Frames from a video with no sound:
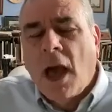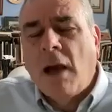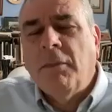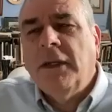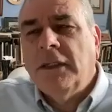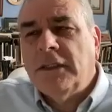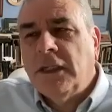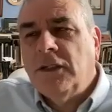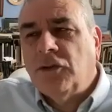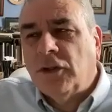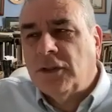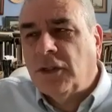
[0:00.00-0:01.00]
I mean, it's
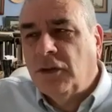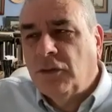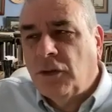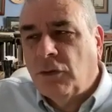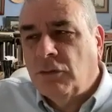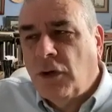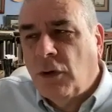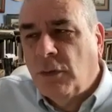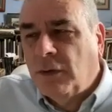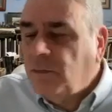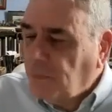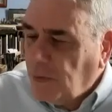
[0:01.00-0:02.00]
interesting. You don't
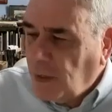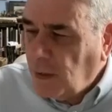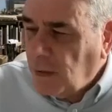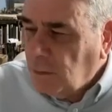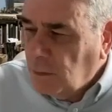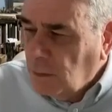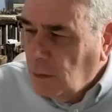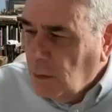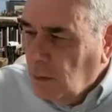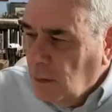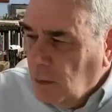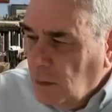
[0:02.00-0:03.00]
know if
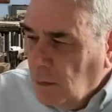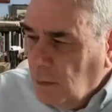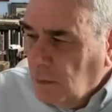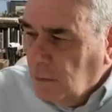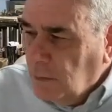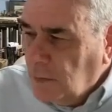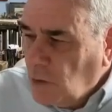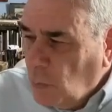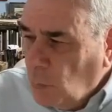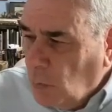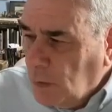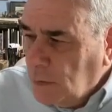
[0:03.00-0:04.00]
they
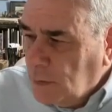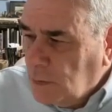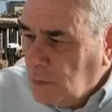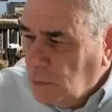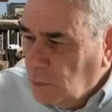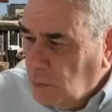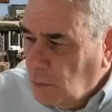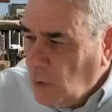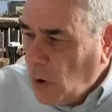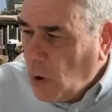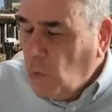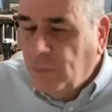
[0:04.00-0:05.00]
don't want to
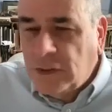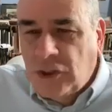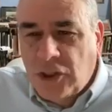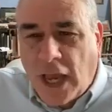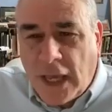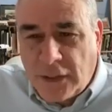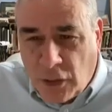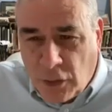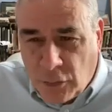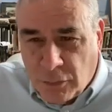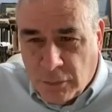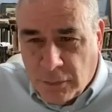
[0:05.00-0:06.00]

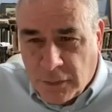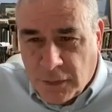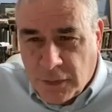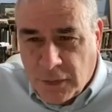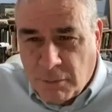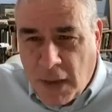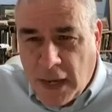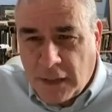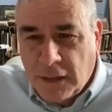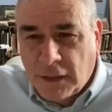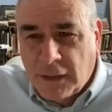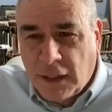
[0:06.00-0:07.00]
overshadow the
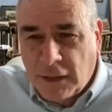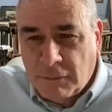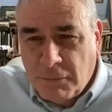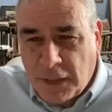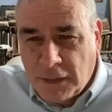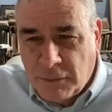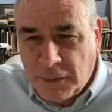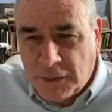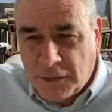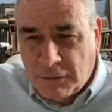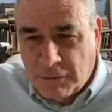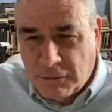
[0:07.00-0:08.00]
man that they're meant to be,
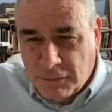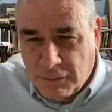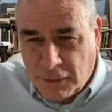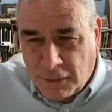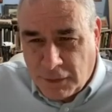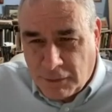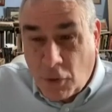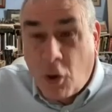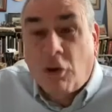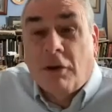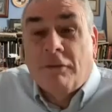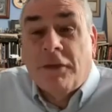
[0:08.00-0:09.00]

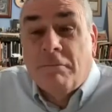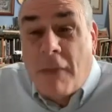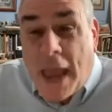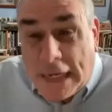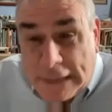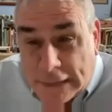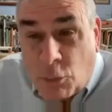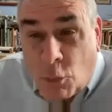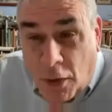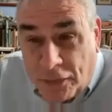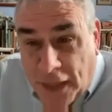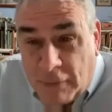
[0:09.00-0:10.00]
or if the man doesn't
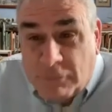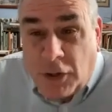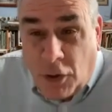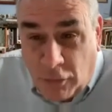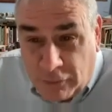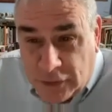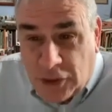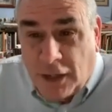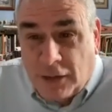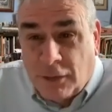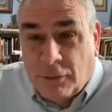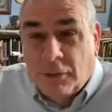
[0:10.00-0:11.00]
want them to
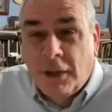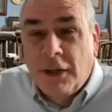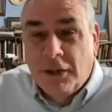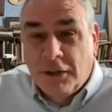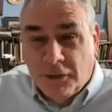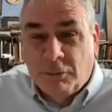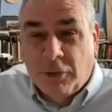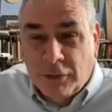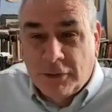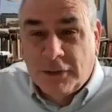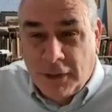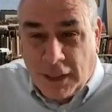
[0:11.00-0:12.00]
overshadow the
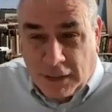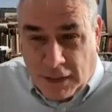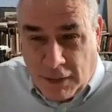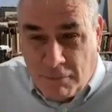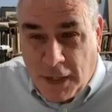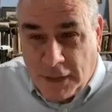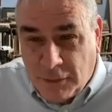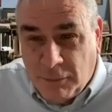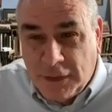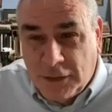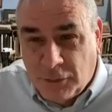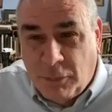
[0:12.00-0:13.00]
person that they're meant to
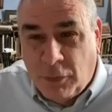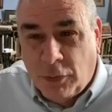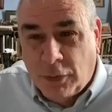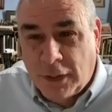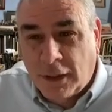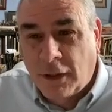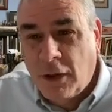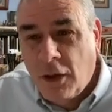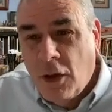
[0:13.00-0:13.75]
be supporting,